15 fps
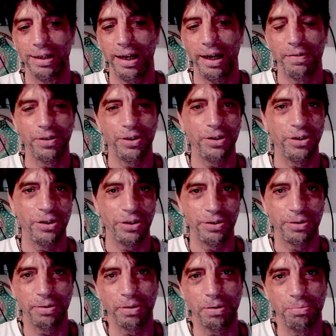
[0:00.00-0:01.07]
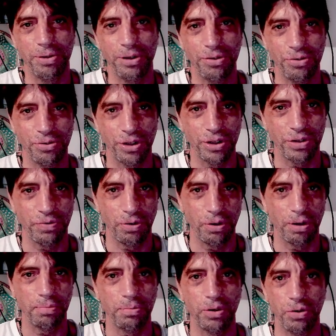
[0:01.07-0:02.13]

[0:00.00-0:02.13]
everything is going to be transformed.